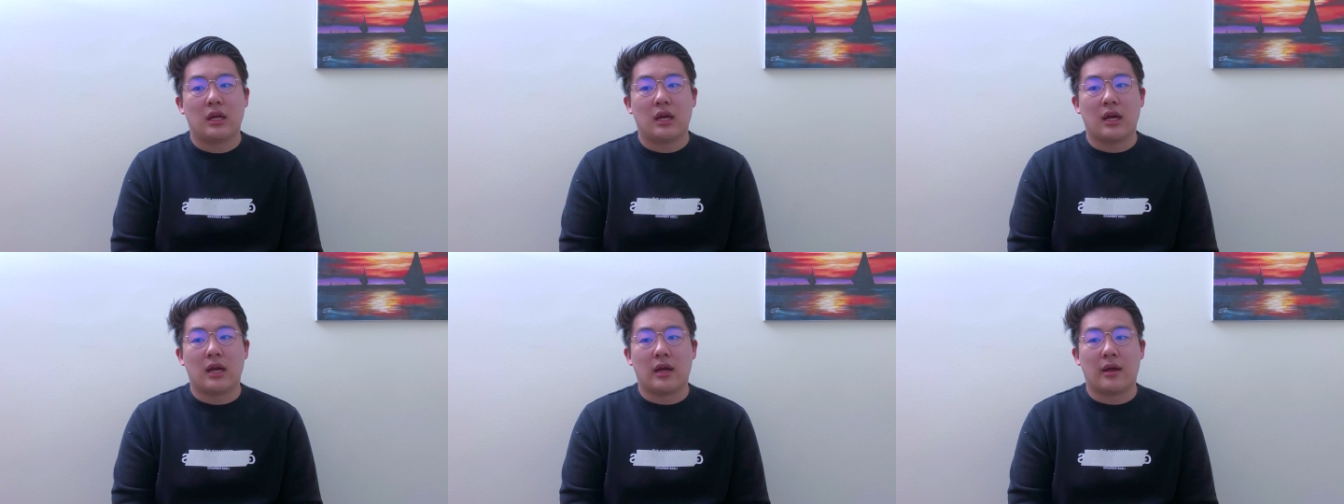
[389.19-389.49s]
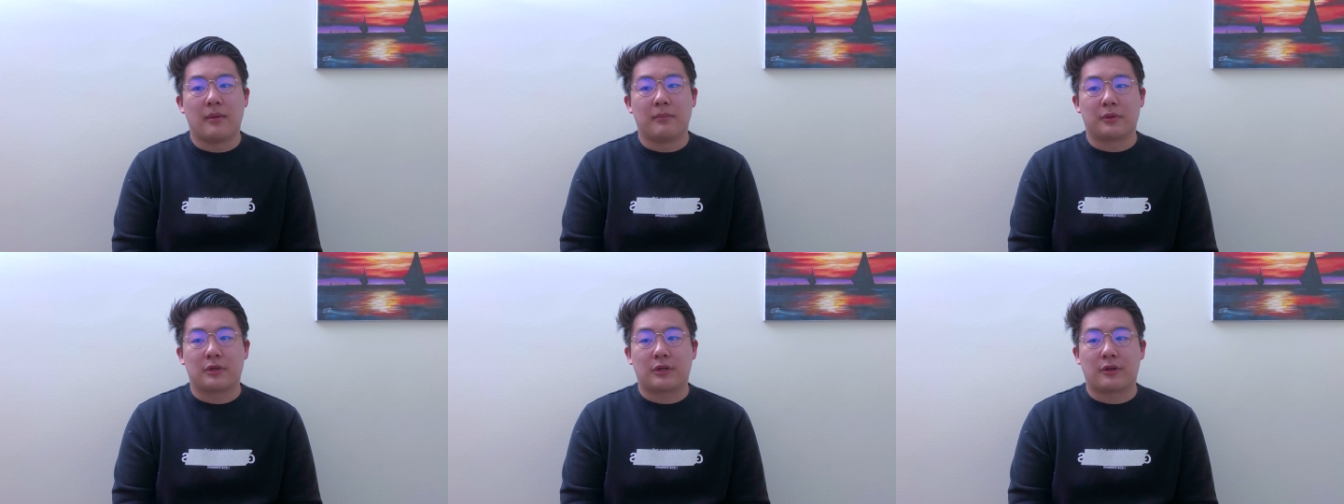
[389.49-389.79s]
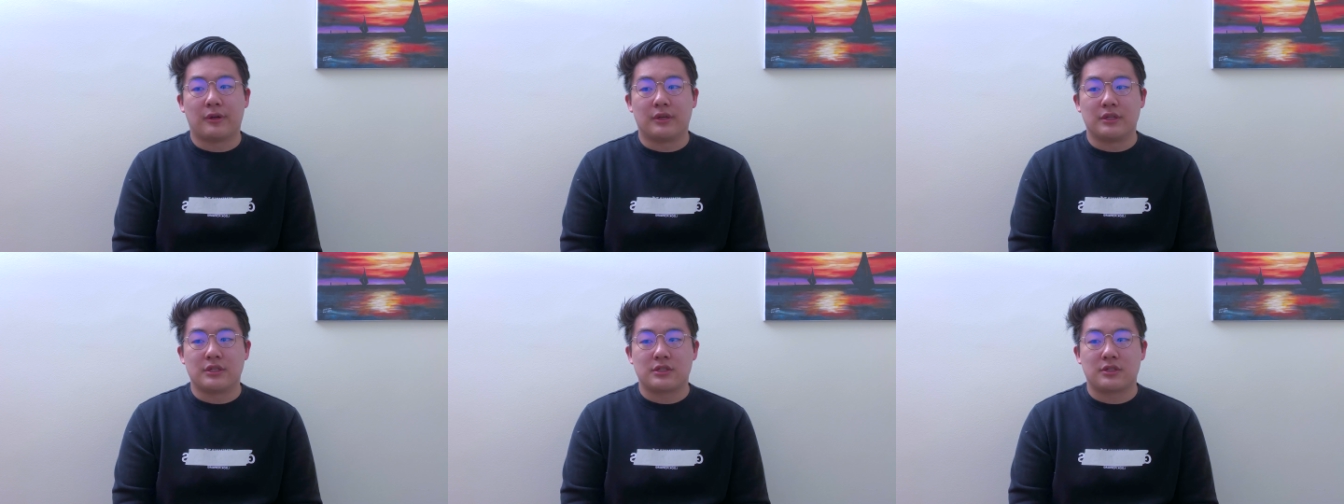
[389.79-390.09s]
um,
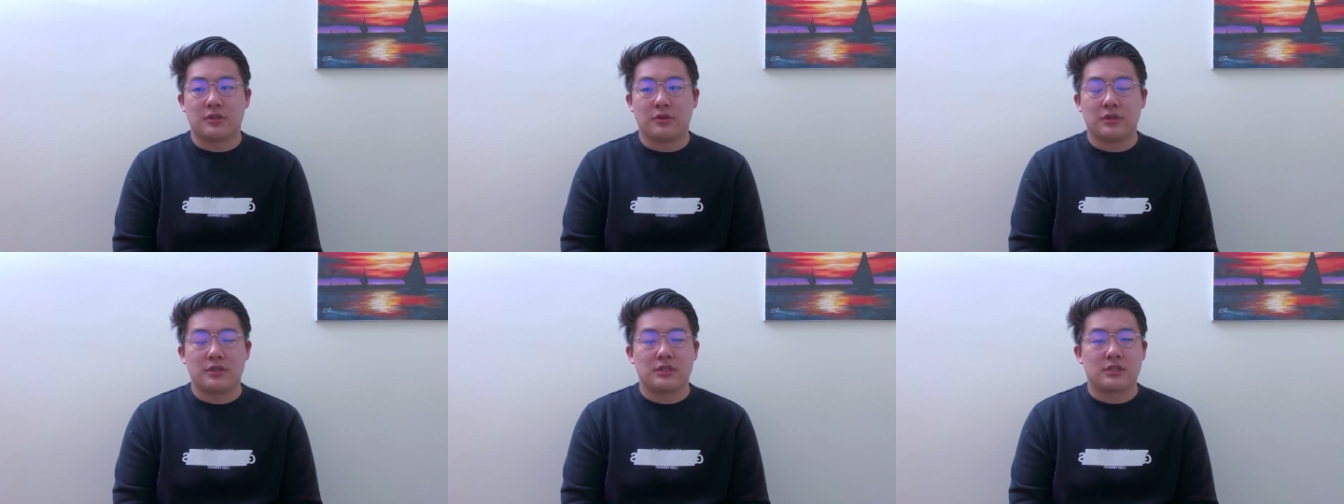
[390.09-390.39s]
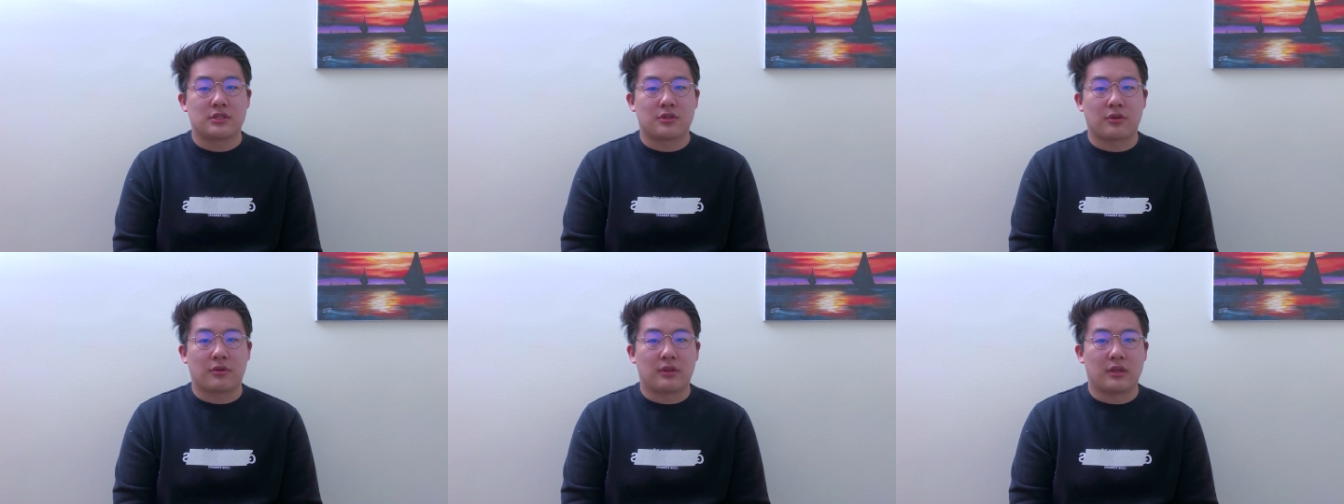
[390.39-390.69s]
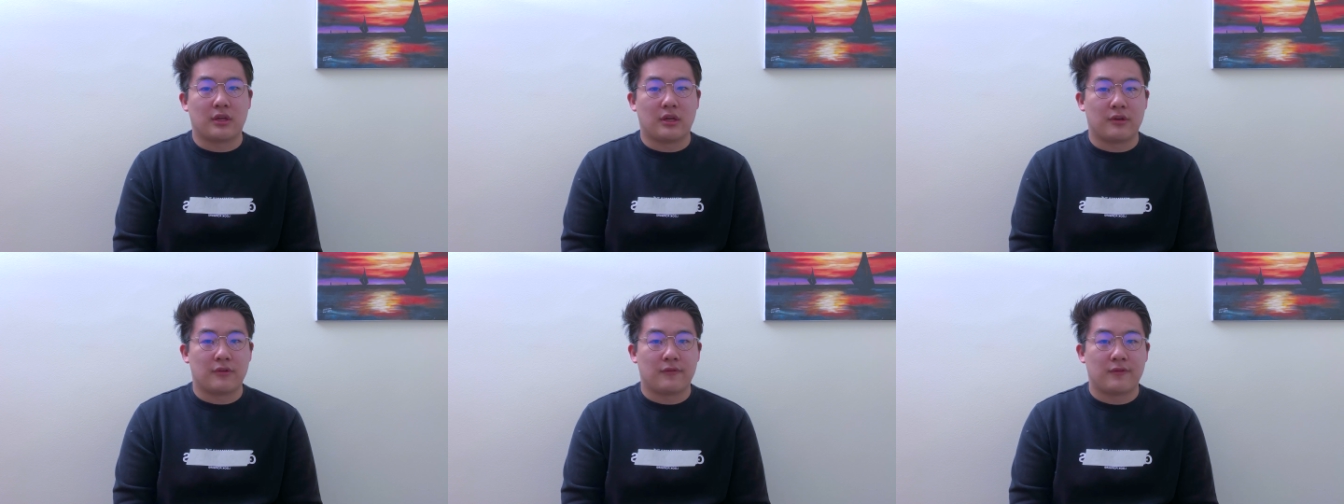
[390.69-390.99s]
current students during
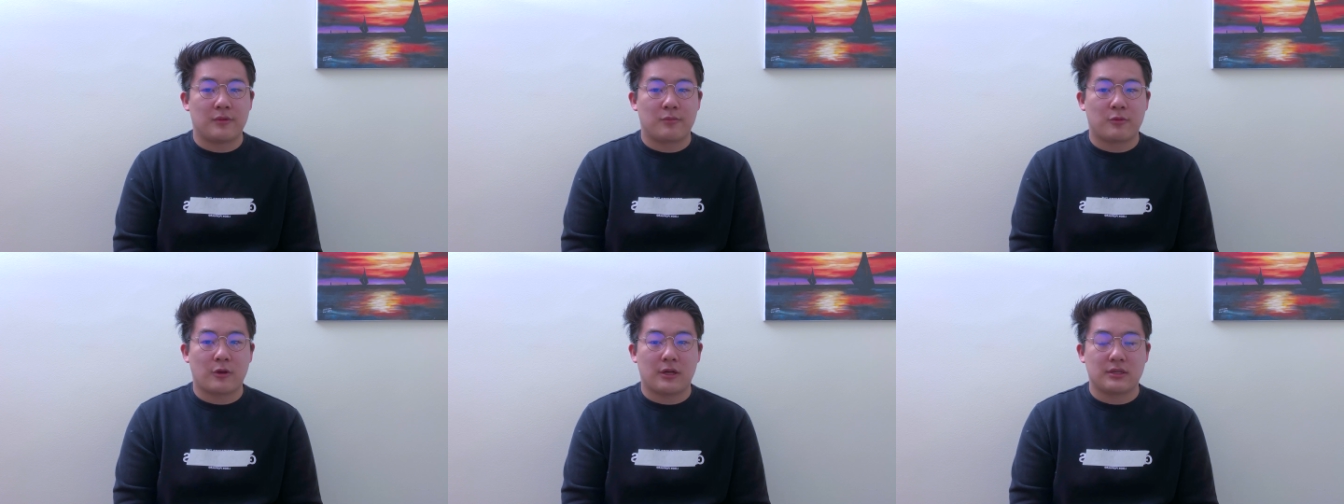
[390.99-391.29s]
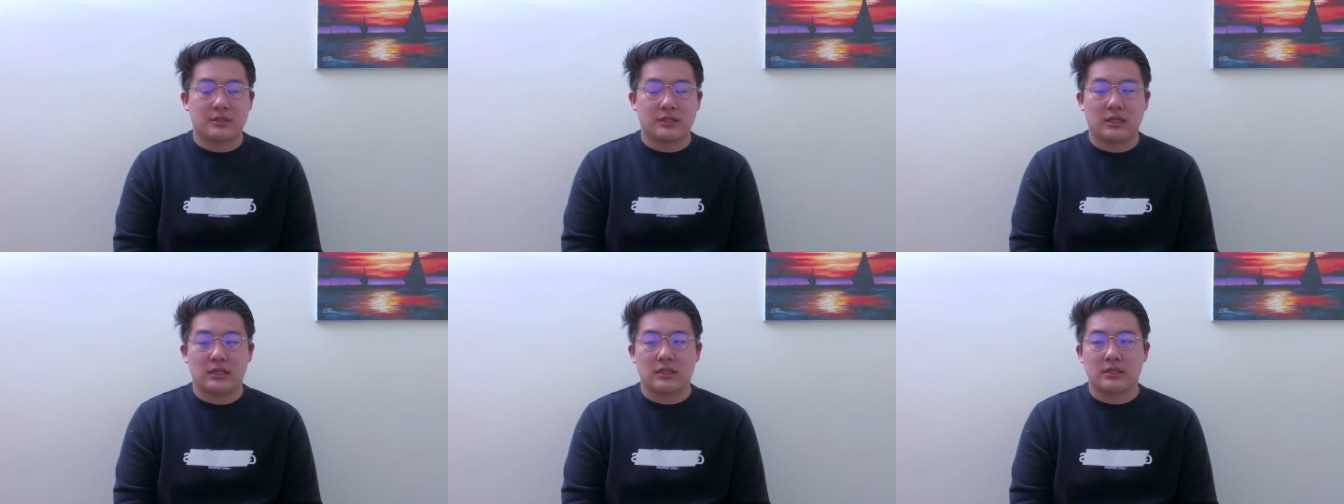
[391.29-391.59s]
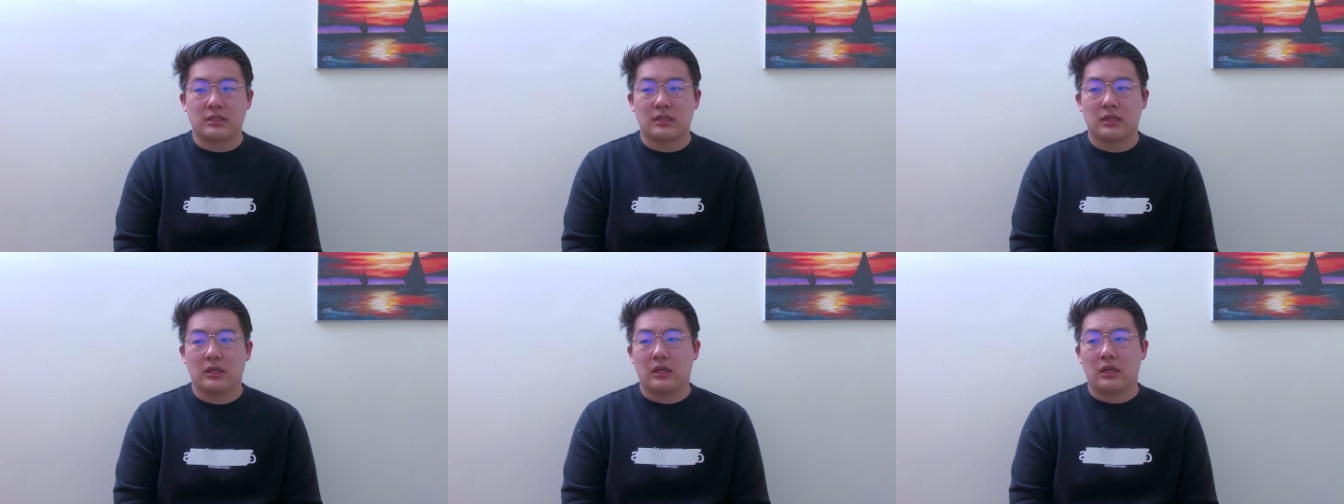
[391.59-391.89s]
the interview
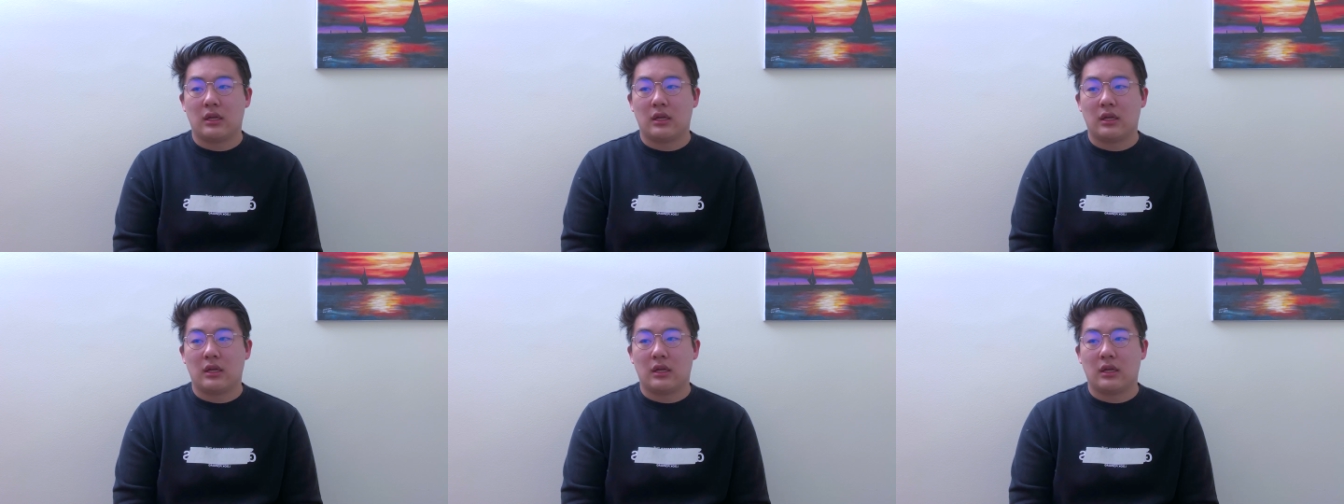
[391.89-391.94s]
process.